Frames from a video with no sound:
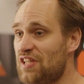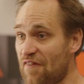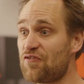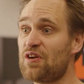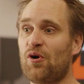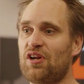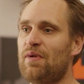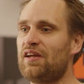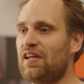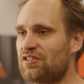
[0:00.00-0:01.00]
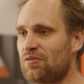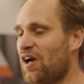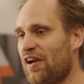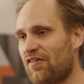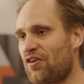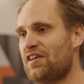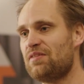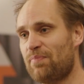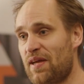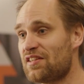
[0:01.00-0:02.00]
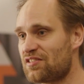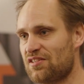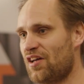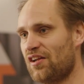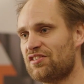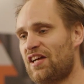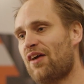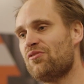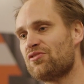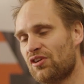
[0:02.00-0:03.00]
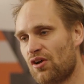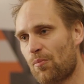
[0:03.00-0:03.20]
everybody making some kind of crazy beats and sounds,